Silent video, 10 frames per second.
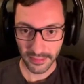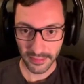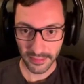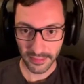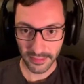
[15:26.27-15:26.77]

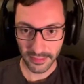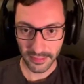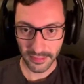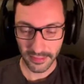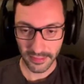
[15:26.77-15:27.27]

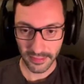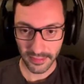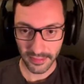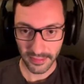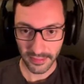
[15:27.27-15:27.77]

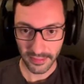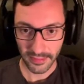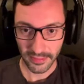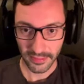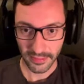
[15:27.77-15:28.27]

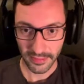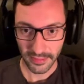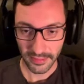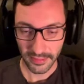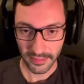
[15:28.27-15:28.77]

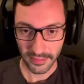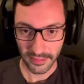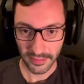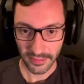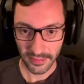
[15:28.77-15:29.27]

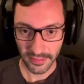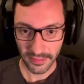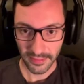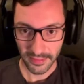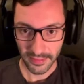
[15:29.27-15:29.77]

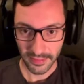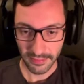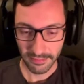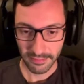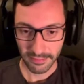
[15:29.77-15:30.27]

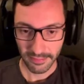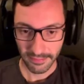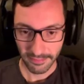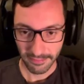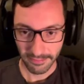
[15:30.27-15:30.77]

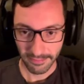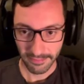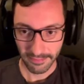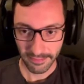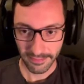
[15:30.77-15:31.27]

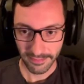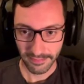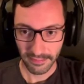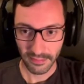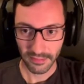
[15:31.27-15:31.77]

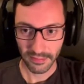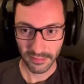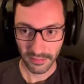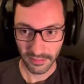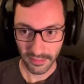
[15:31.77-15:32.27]

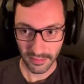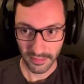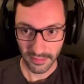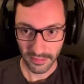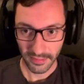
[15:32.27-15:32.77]

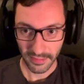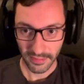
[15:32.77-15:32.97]
(not speaking)